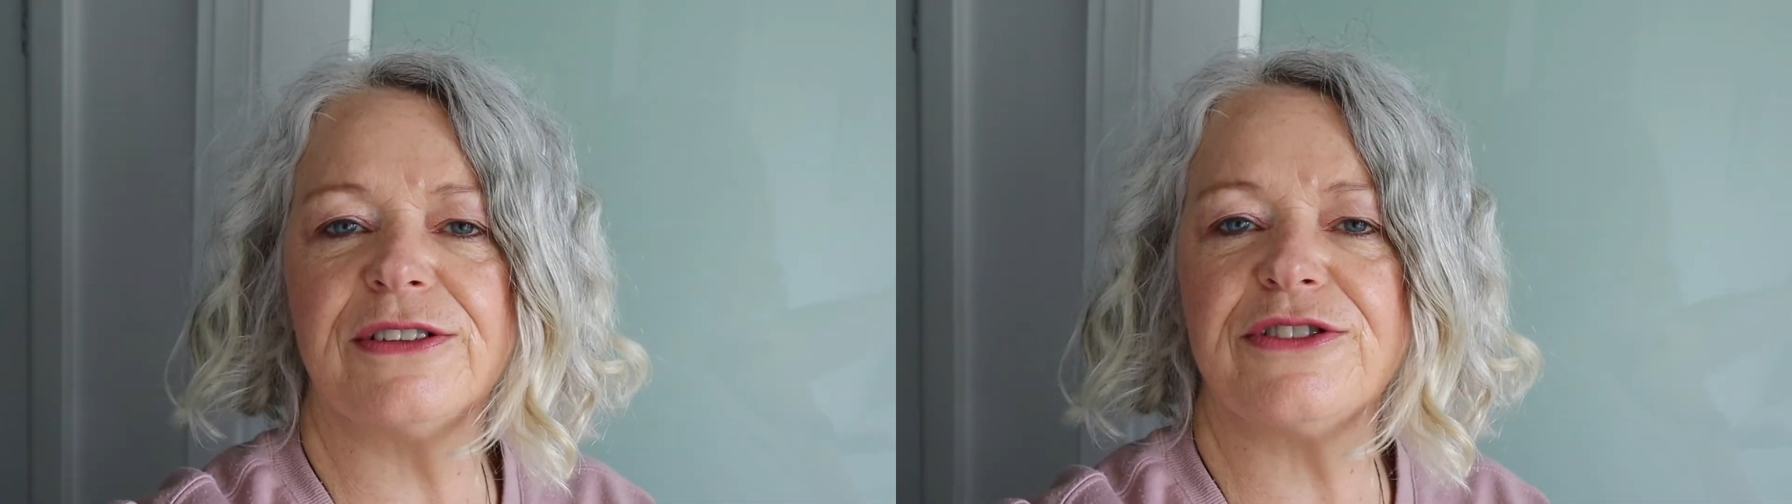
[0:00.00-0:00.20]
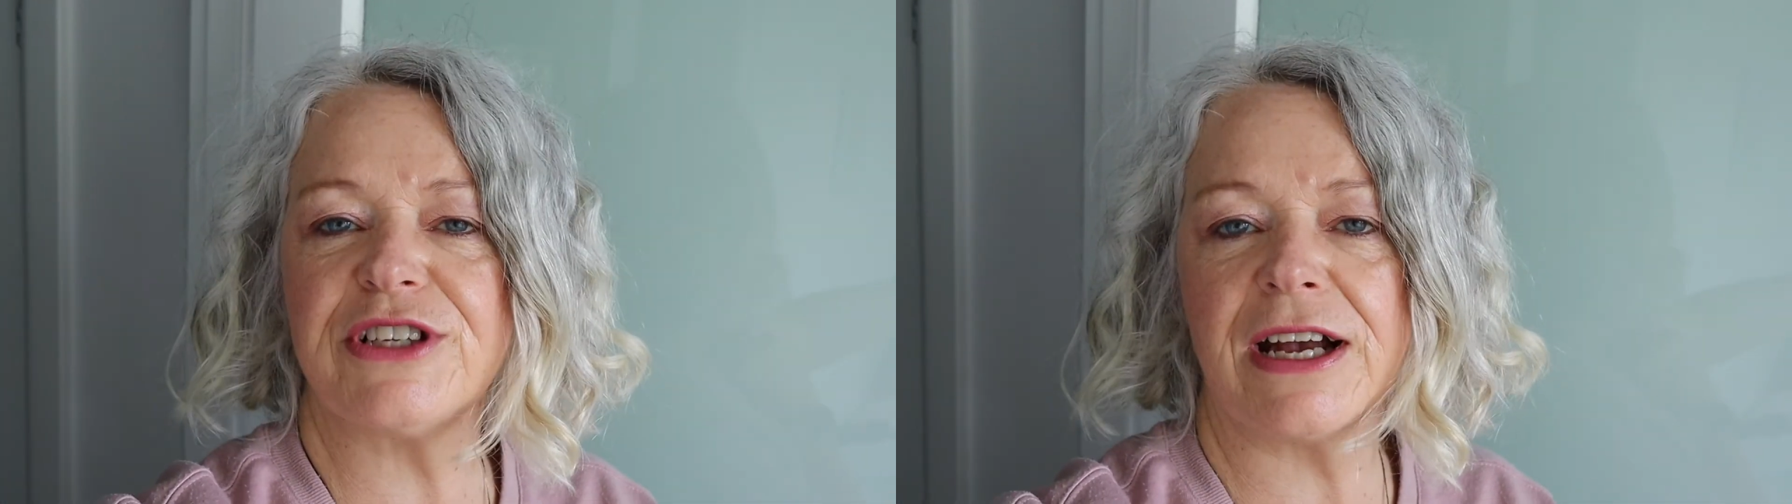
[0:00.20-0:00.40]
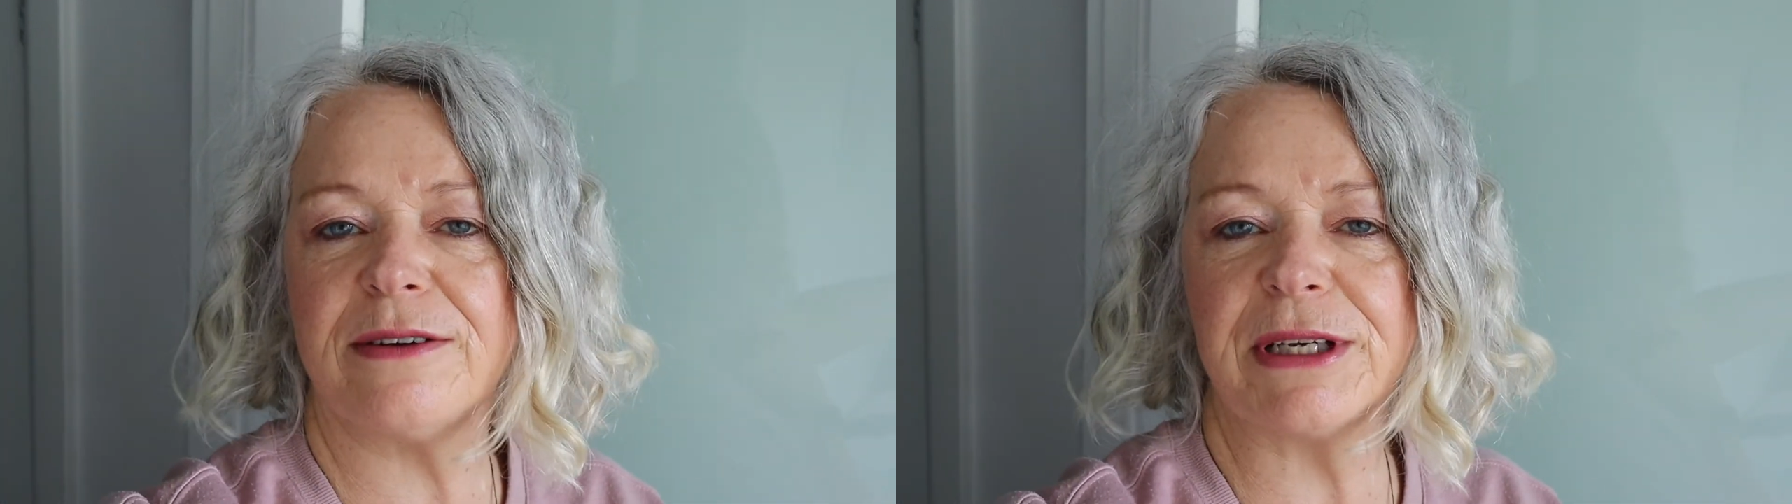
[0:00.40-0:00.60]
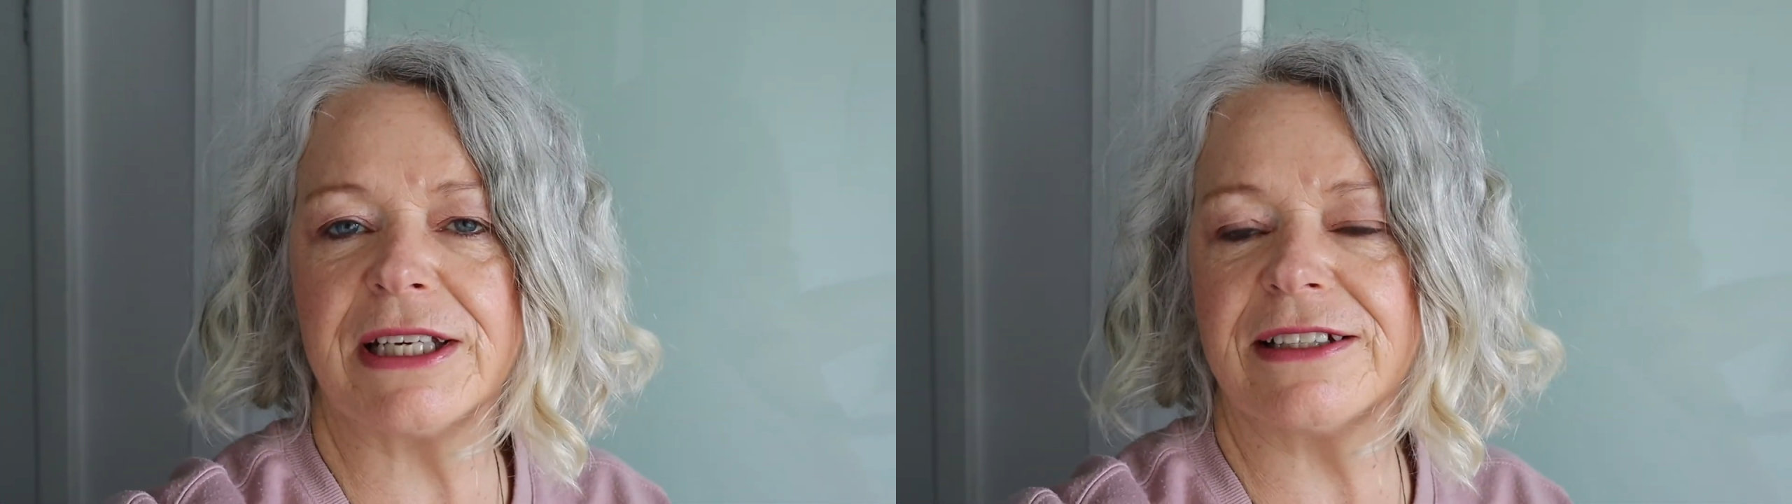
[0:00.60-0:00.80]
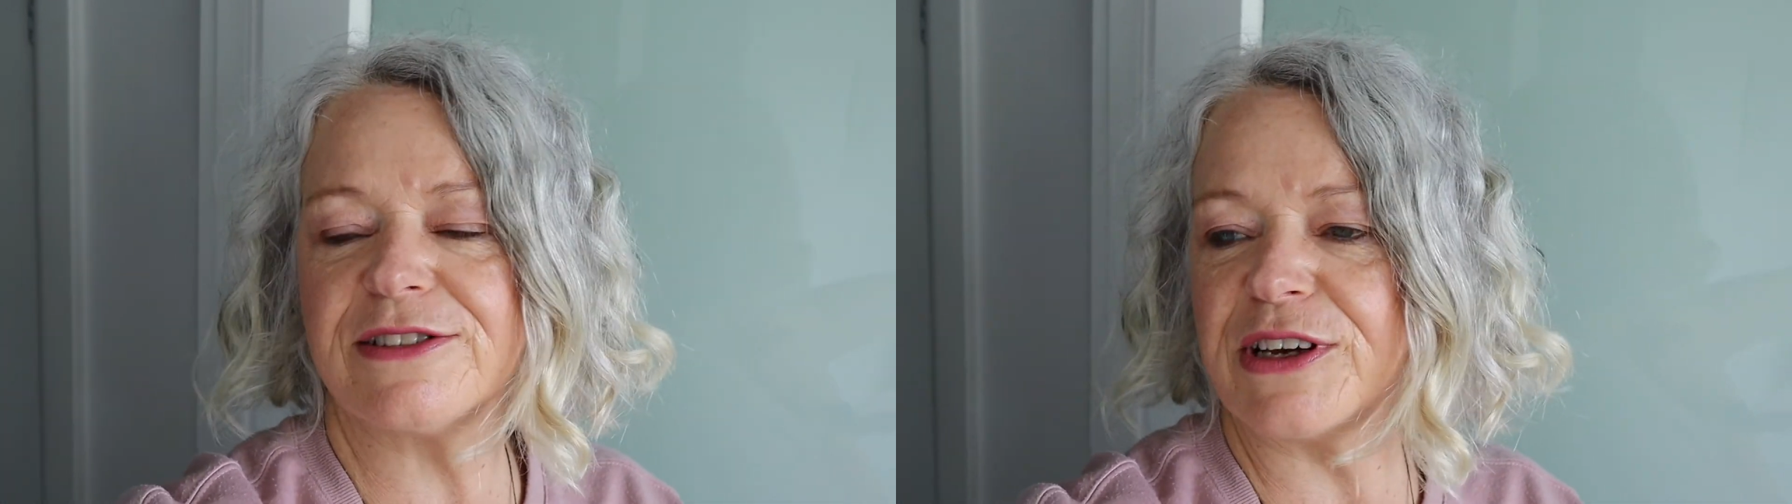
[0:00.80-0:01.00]

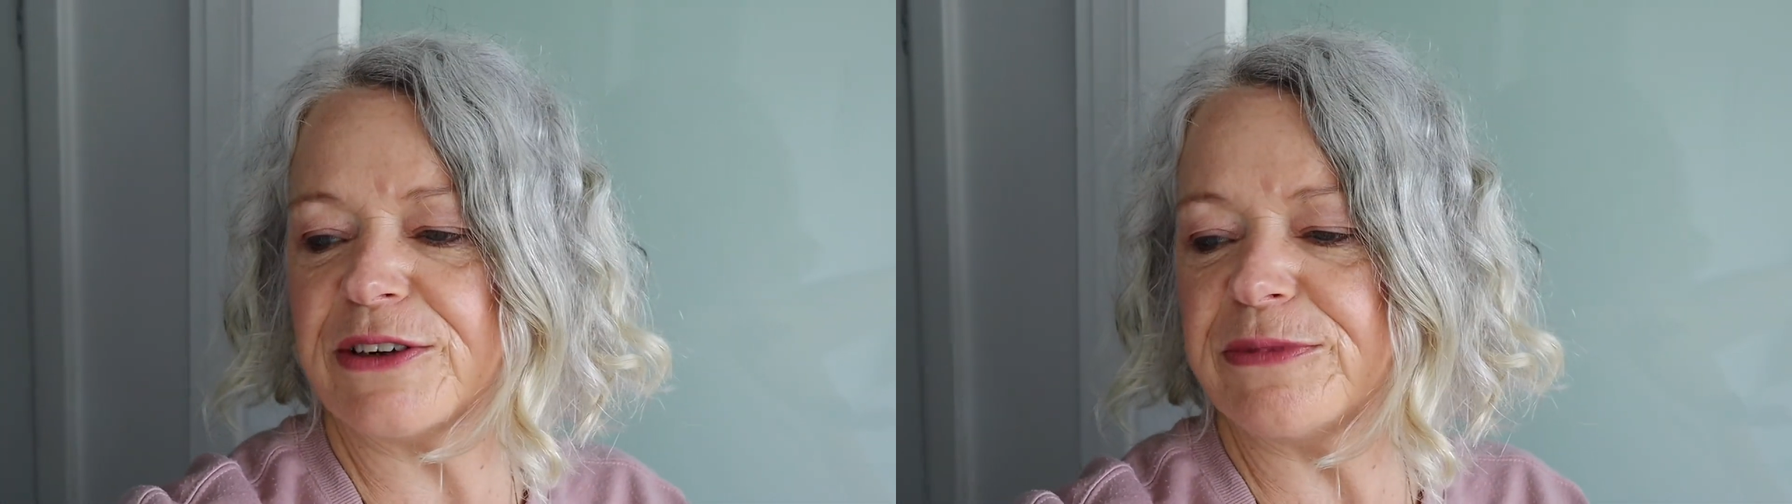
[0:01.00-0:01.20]
charming in its own